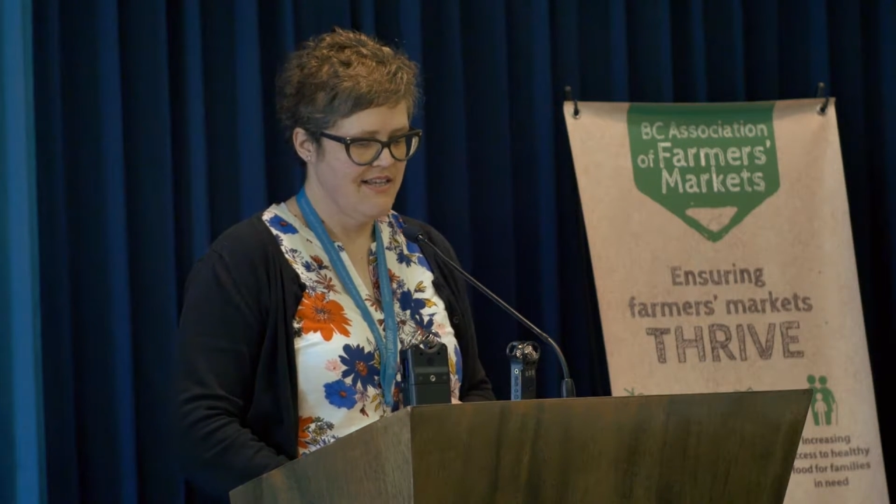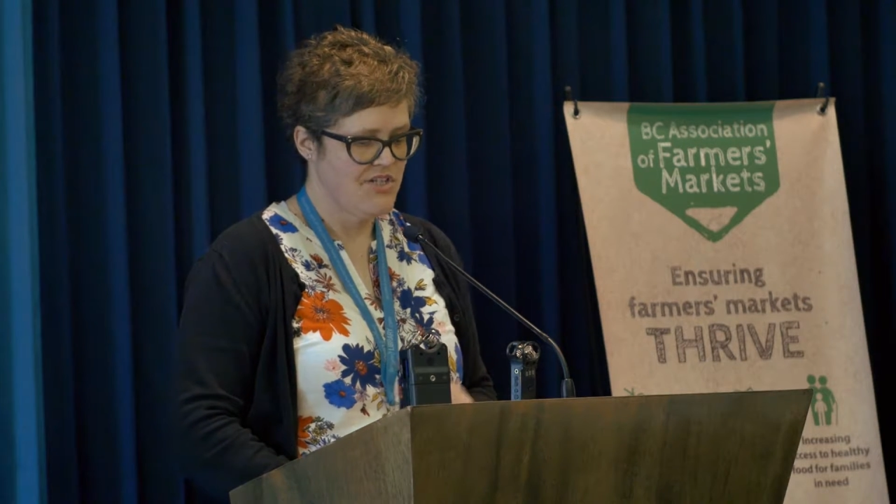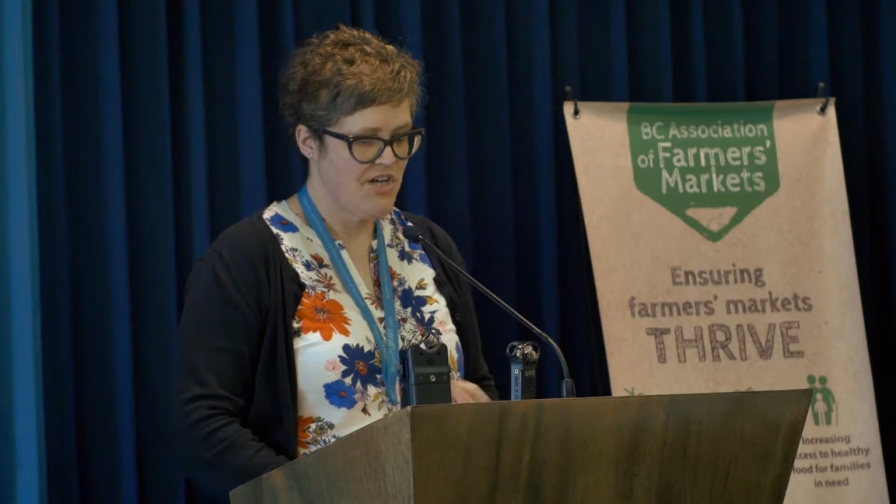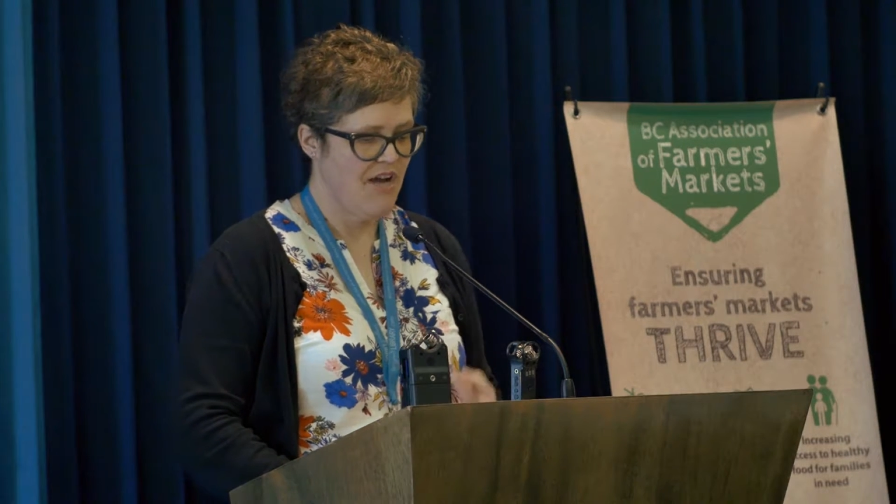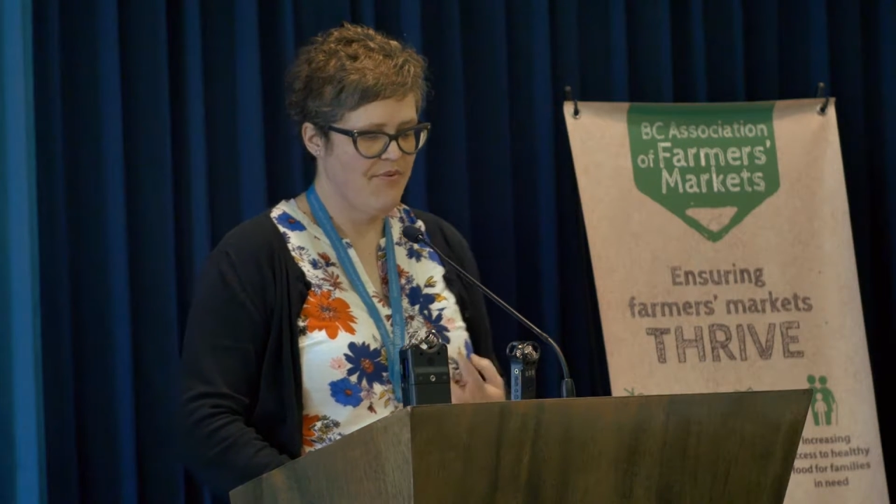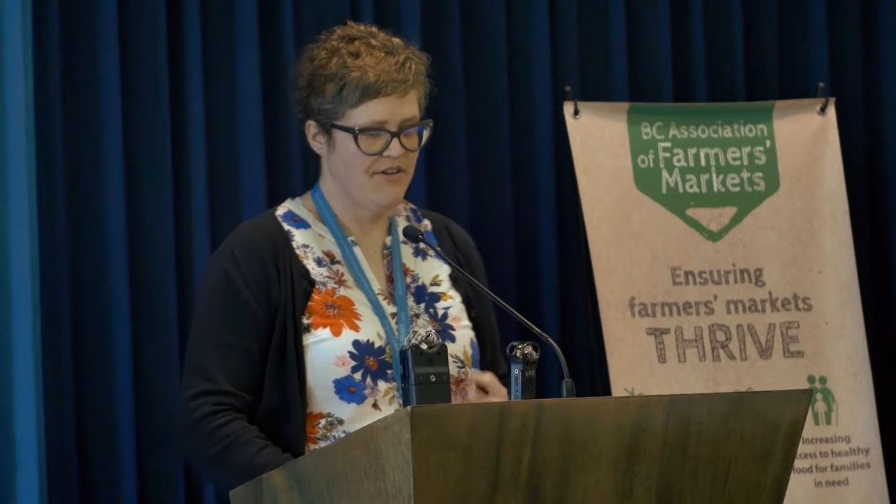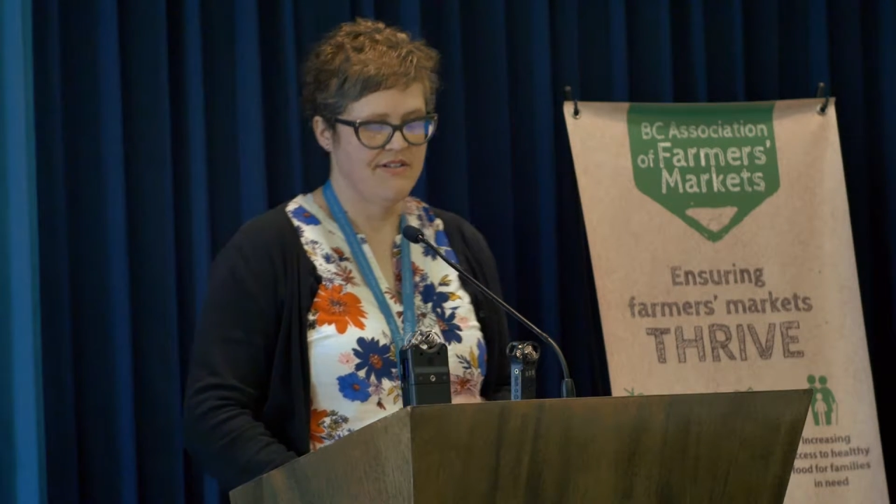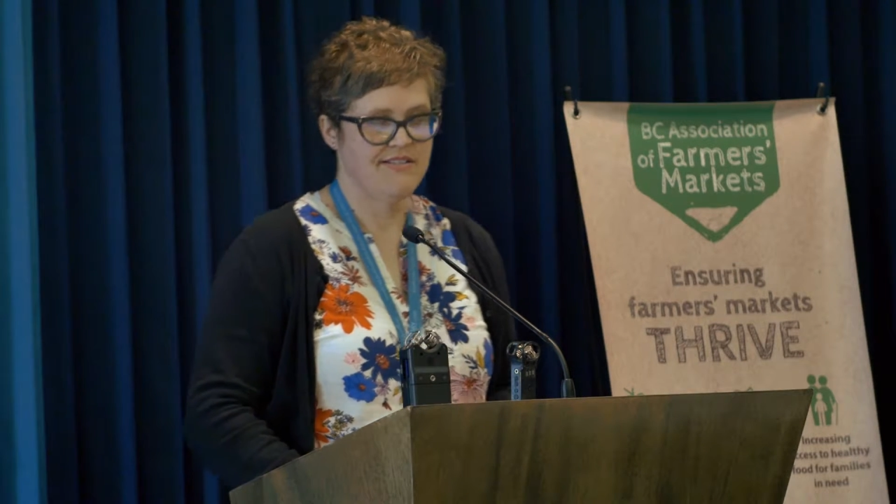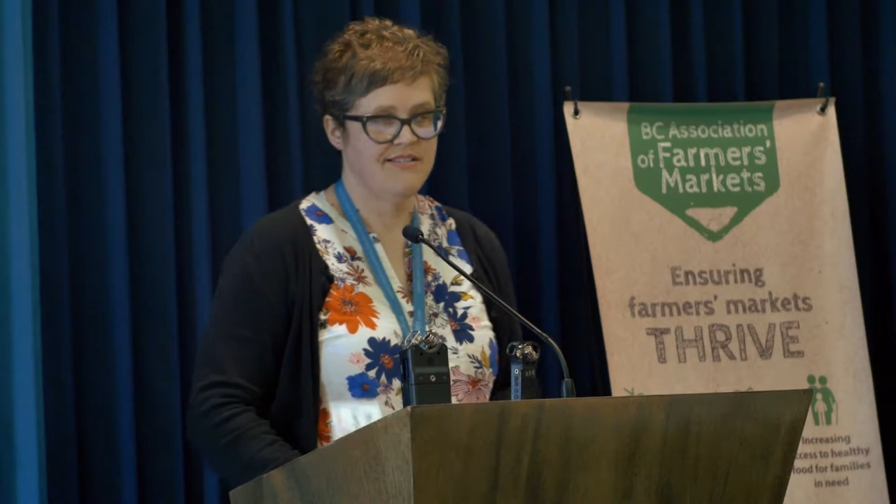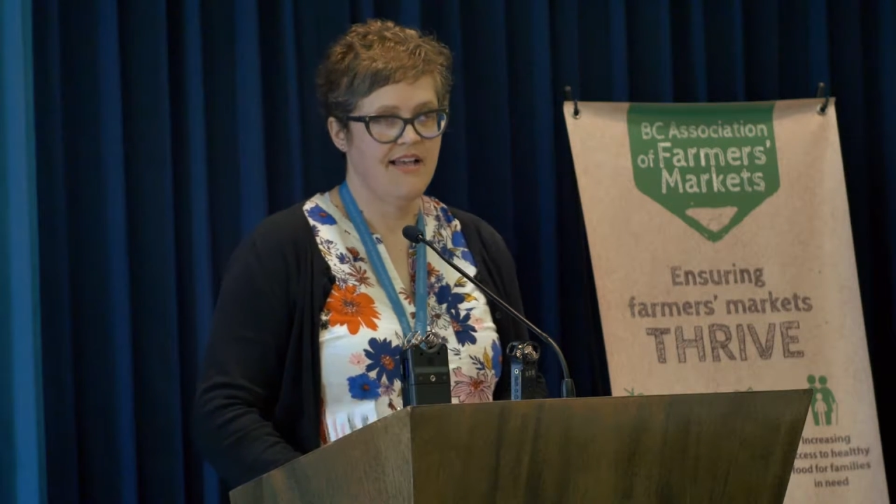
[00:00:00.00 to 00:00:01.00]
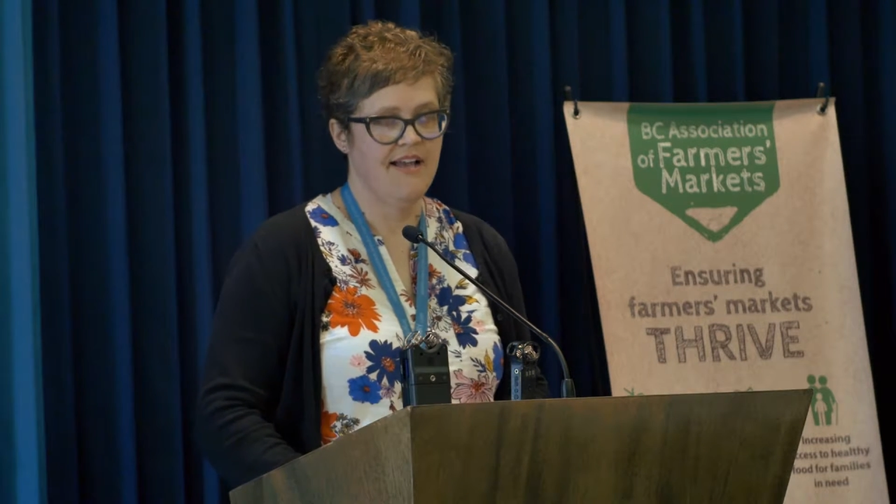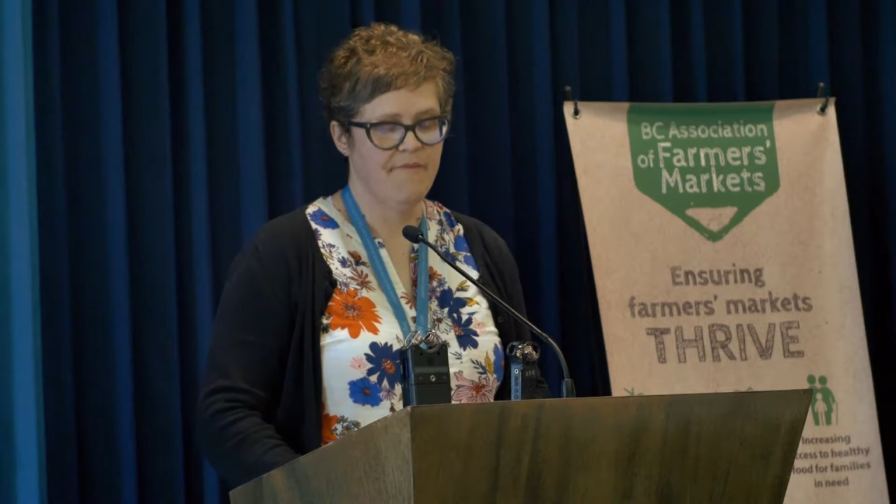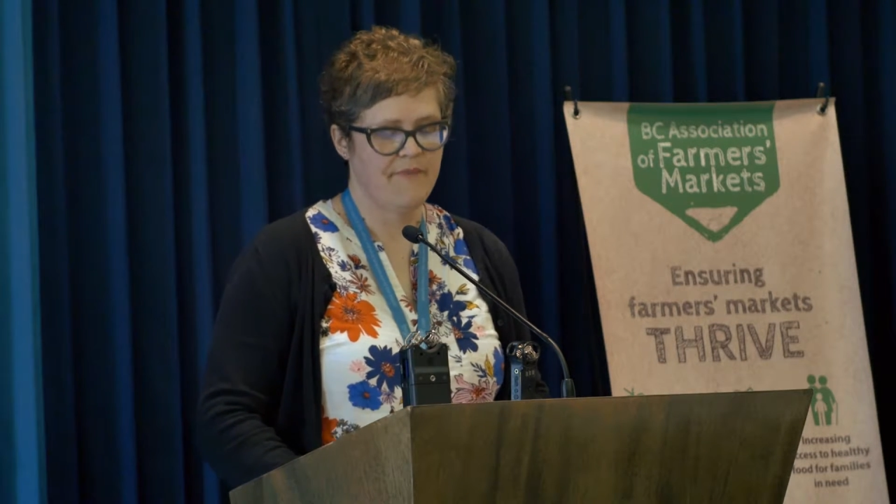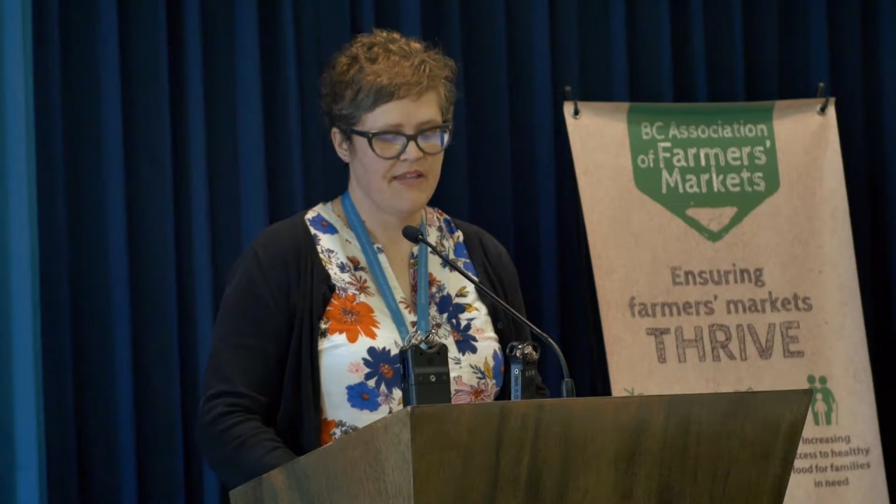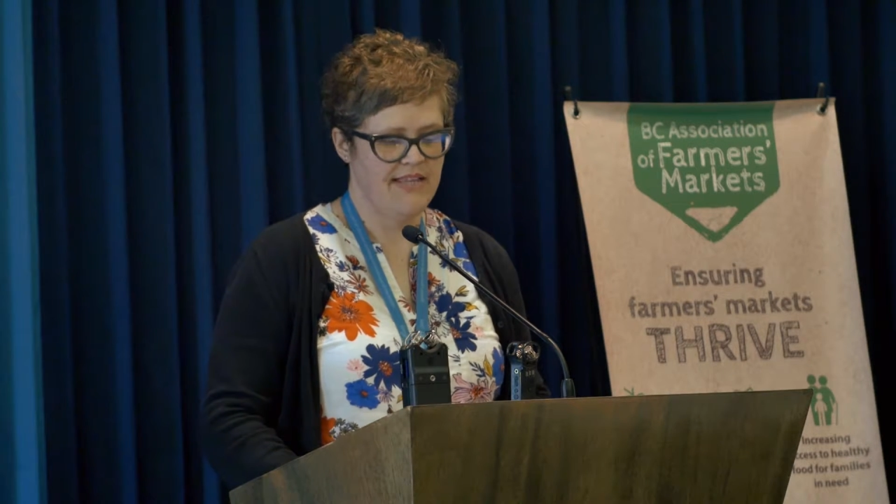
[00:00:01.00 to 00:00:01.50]
shoppers
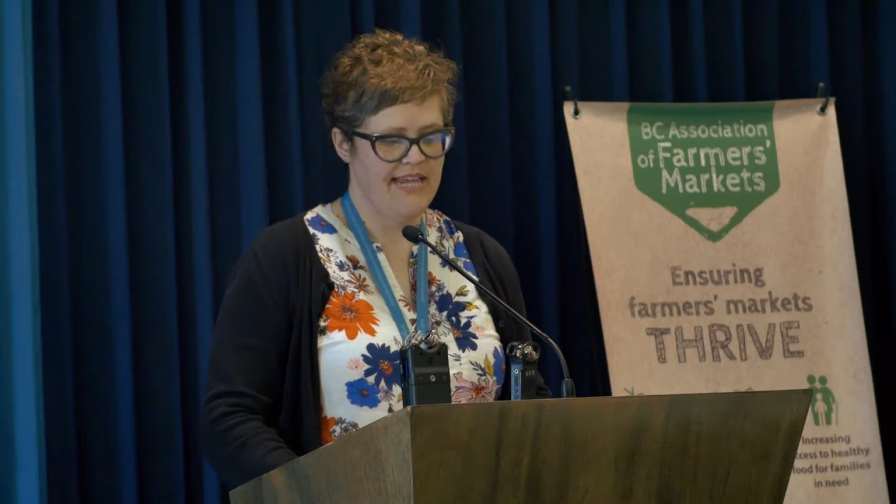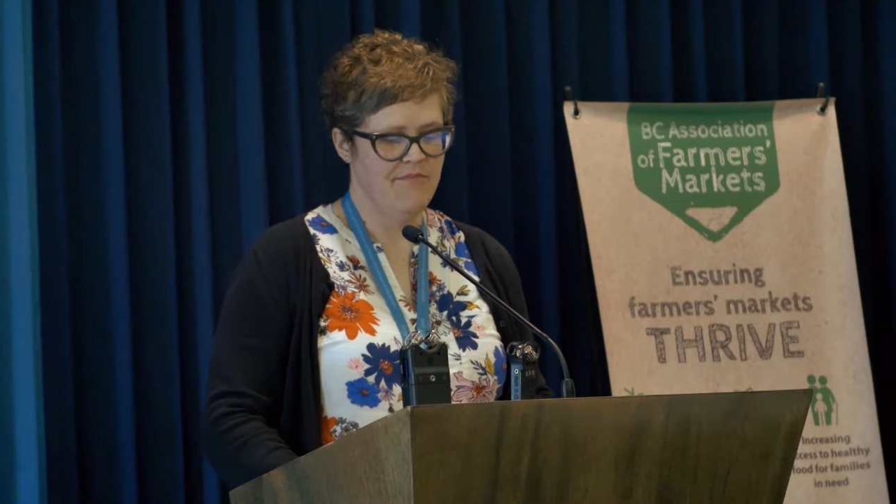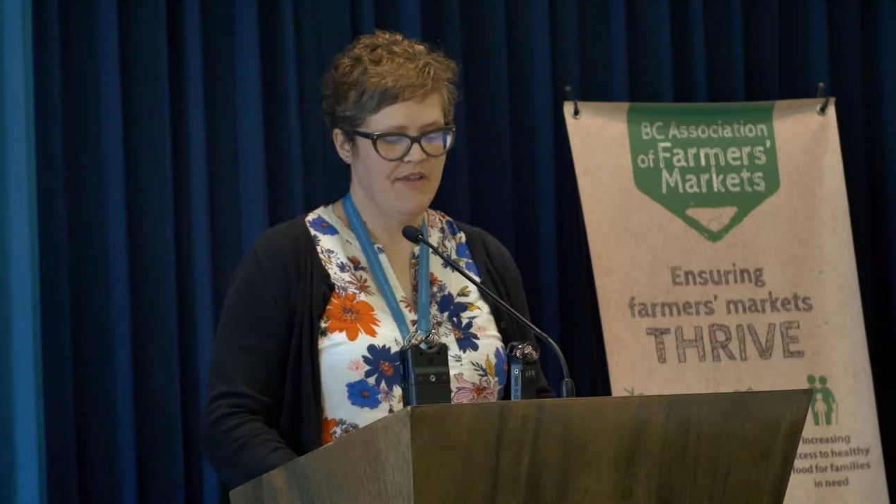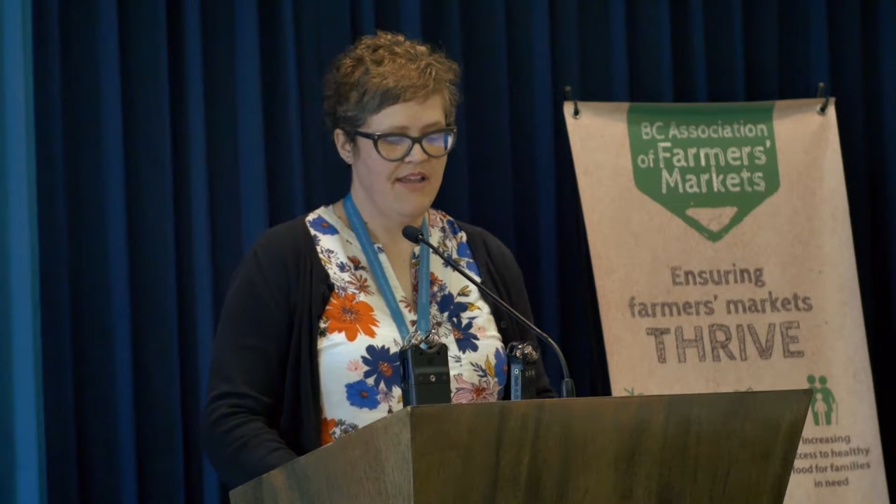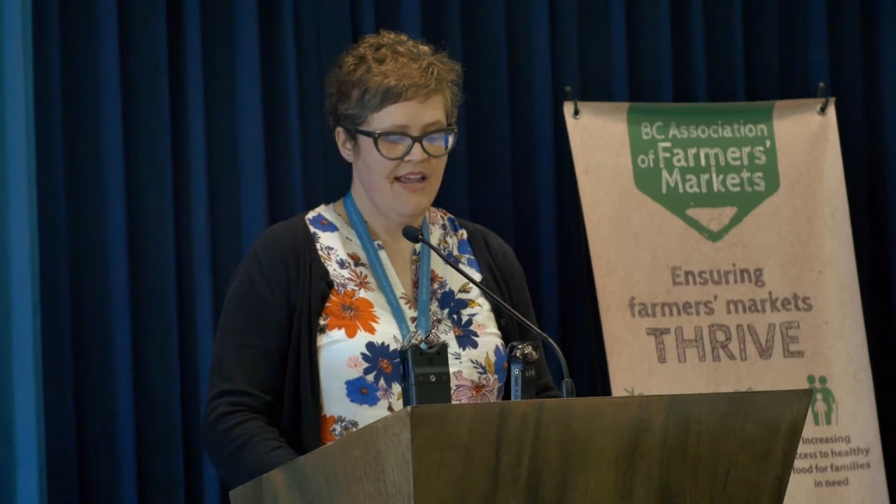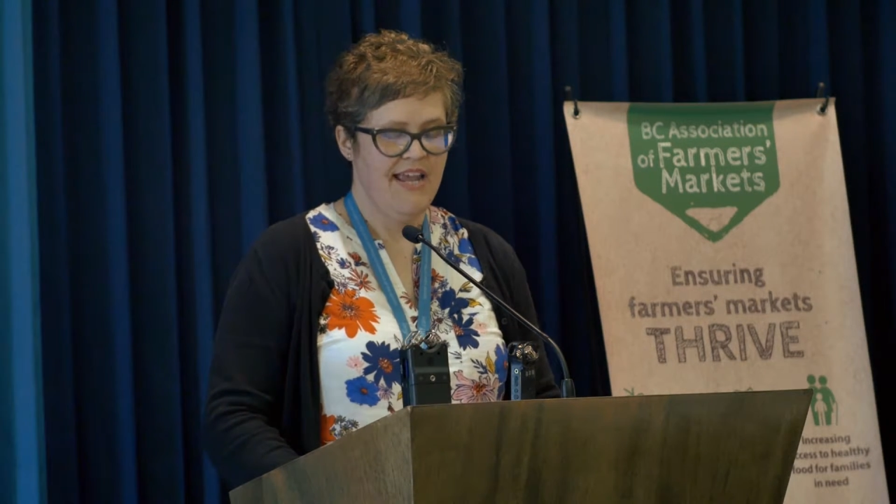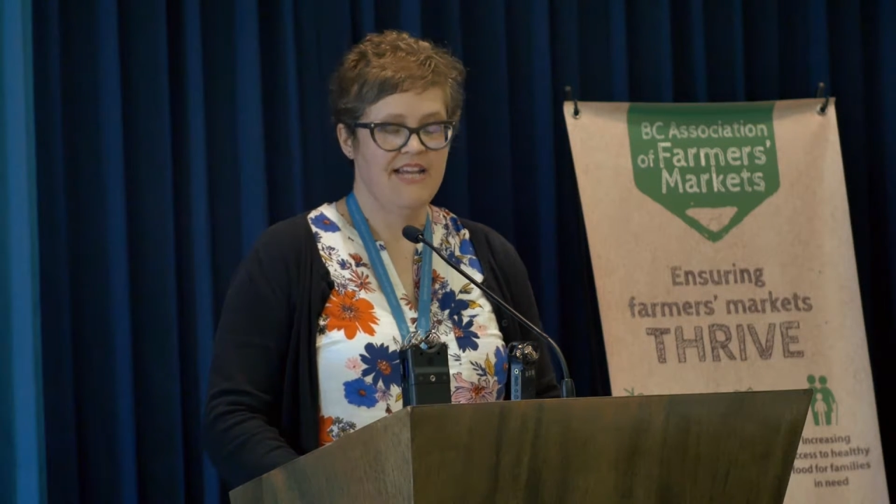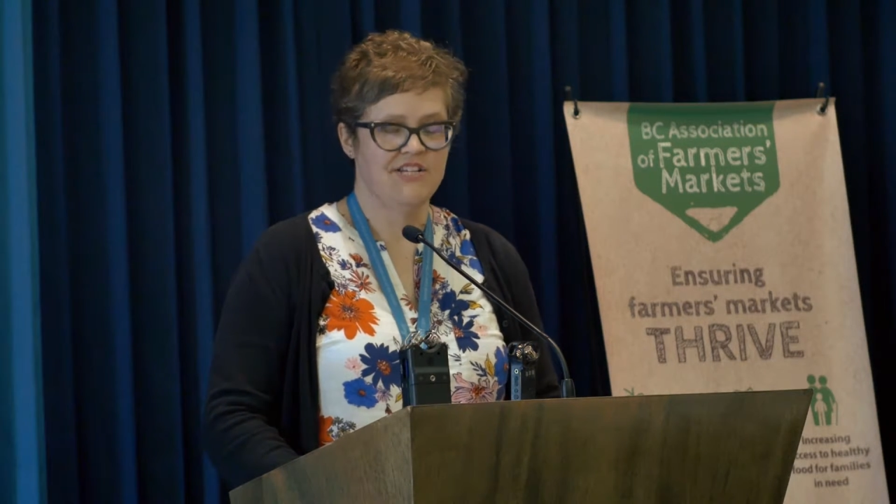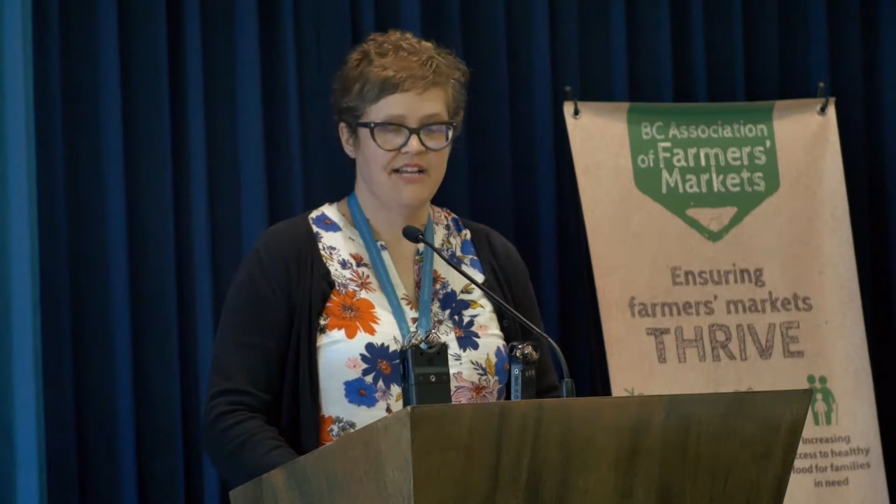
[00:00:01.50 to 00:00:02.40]
claim Asian